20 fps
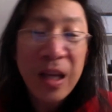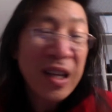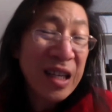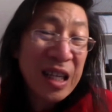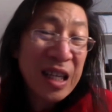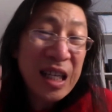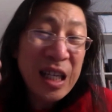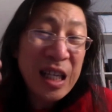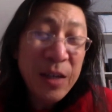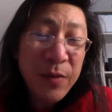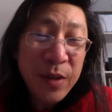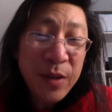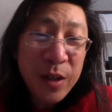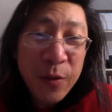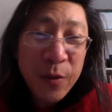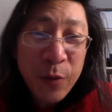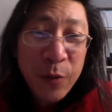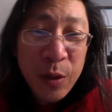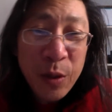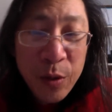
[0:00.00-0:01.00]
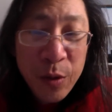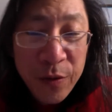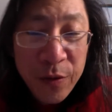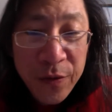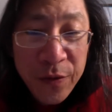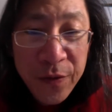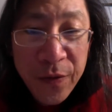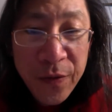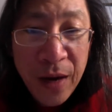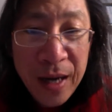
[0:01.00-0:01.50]
Even if we were to
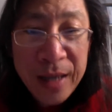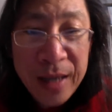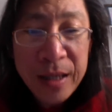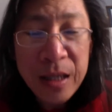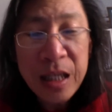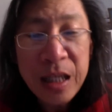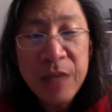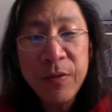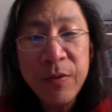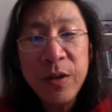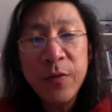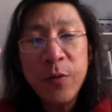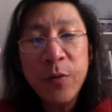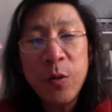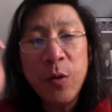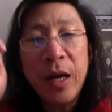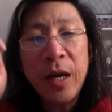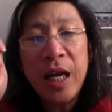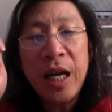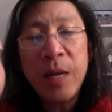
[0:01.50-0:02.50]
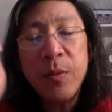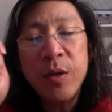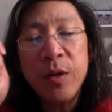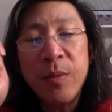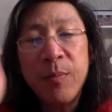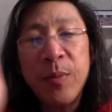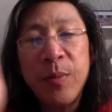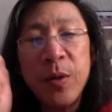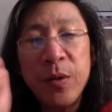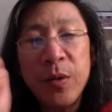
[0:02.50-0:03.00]
find it, even if we were able to
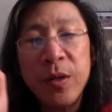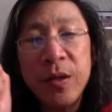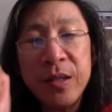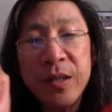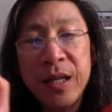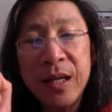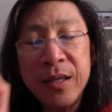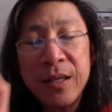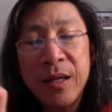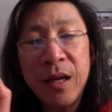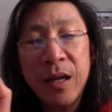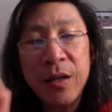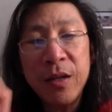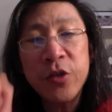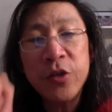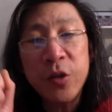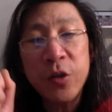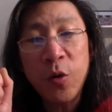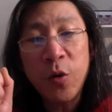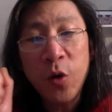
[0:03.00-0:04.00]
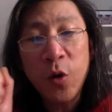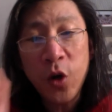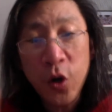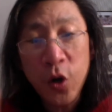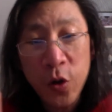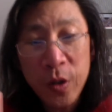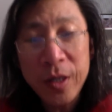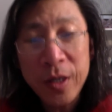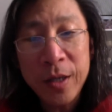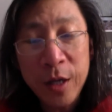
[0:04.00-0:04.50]
build our technology
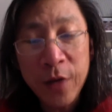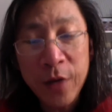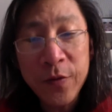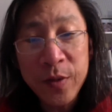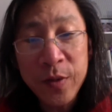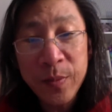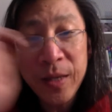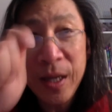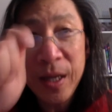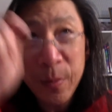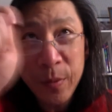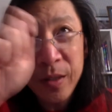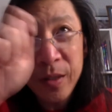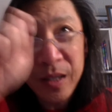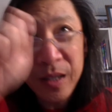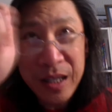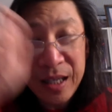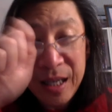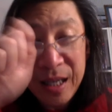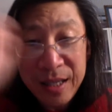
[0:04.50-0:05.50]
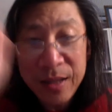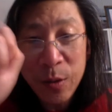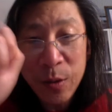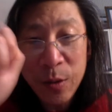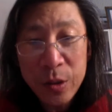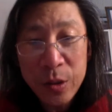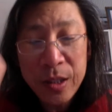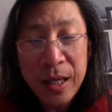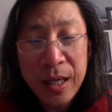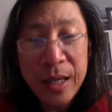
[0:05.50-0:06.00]
good enough to be able to get
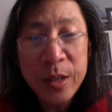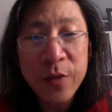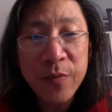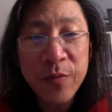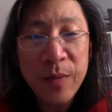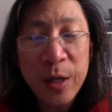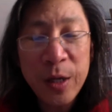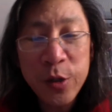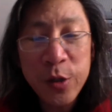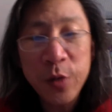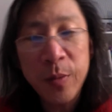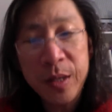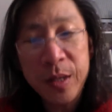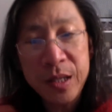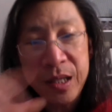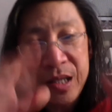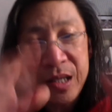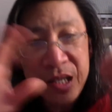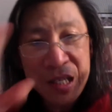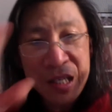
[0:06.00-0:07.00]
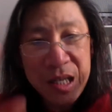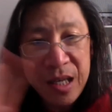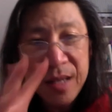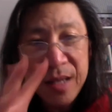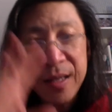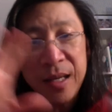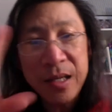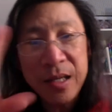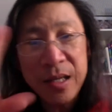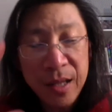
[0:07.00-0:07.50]
those kinds of measurements and see
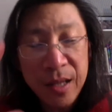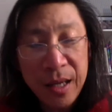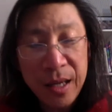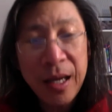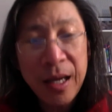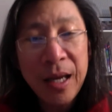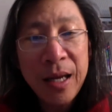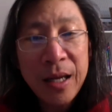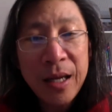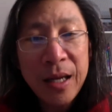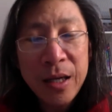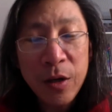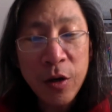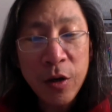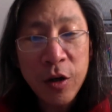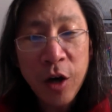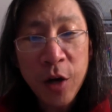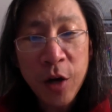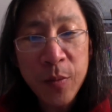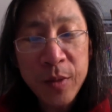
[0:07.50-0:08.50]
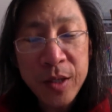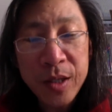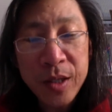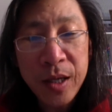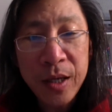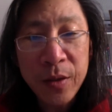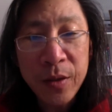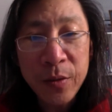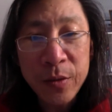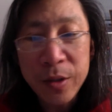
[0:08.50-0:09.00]
things like, carbon
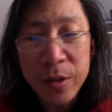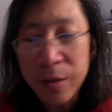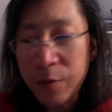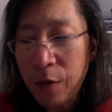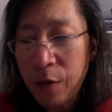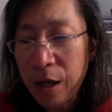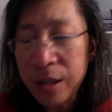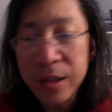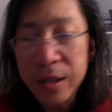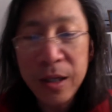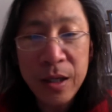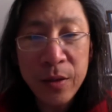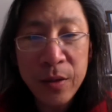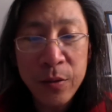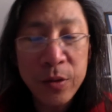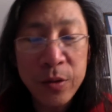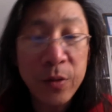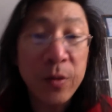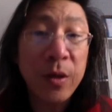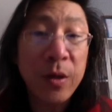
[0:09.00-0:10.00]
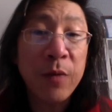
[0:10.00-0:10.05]
cycles and rock cycles, or the